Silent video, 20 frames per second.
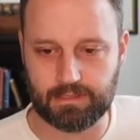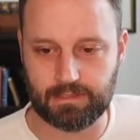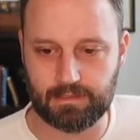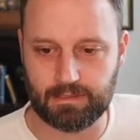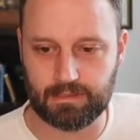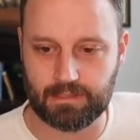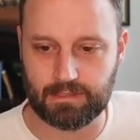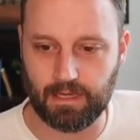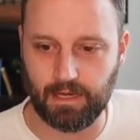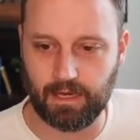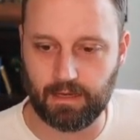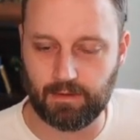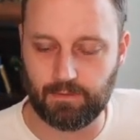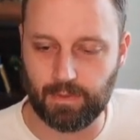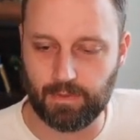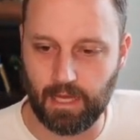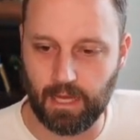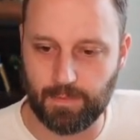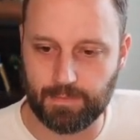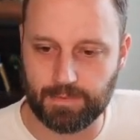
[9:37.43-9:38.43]
There's got to be
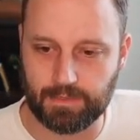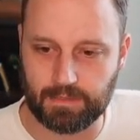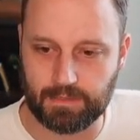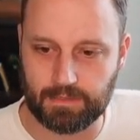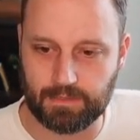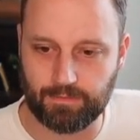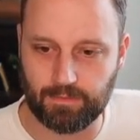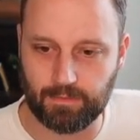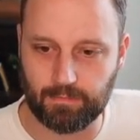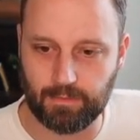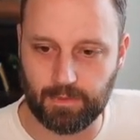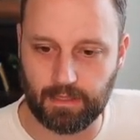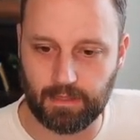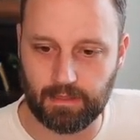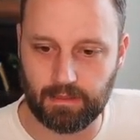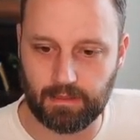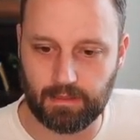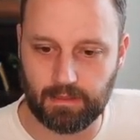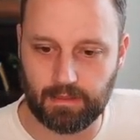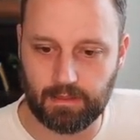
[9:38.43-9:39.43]
options for me,
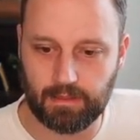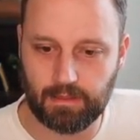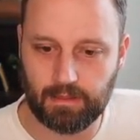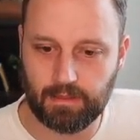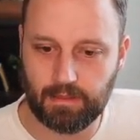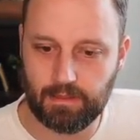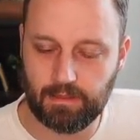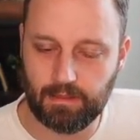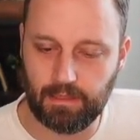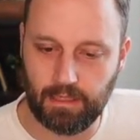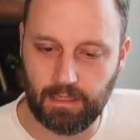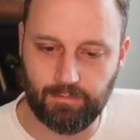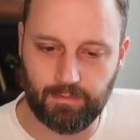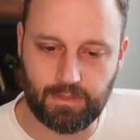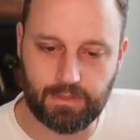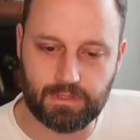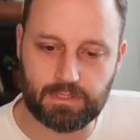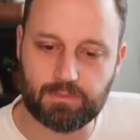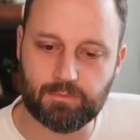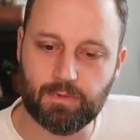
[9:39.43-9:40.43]
even
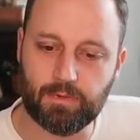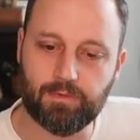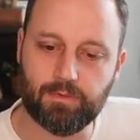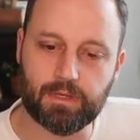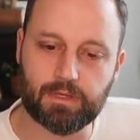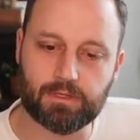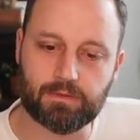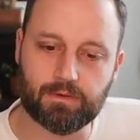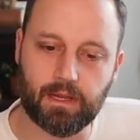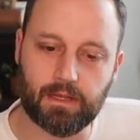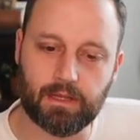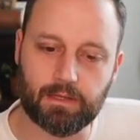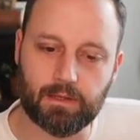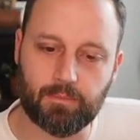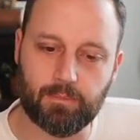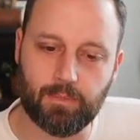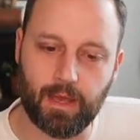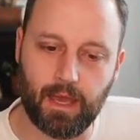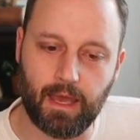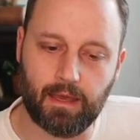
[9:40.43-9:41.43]
just moving directly
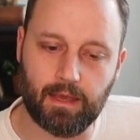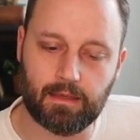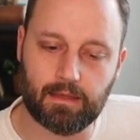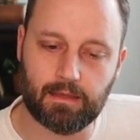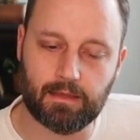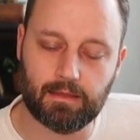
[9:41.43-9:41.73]
back.